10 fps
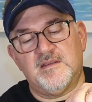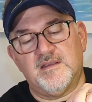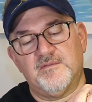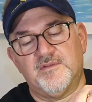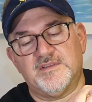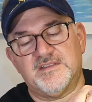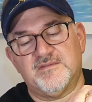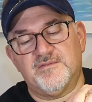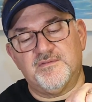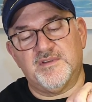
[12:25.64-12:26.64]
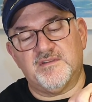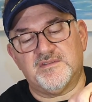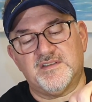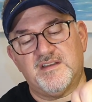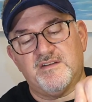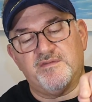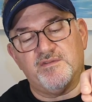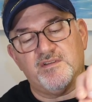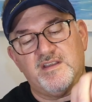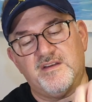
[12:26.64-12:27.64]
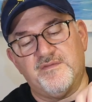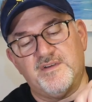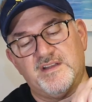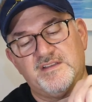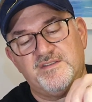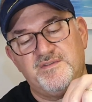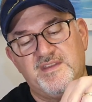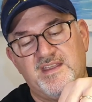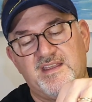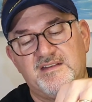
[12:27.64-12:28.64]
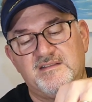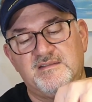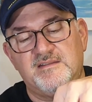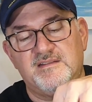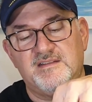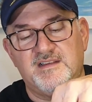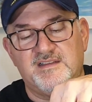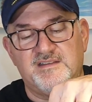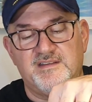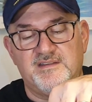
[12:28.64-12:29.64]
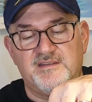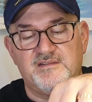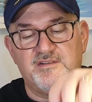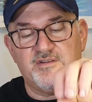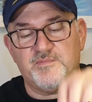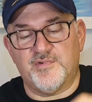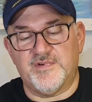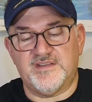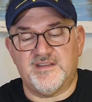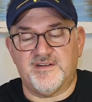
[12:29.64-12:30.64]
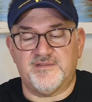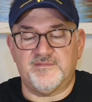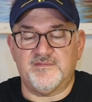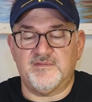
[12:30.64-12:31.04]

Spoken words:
And once, ooh, I was careful not to do that. Cut the hook point there.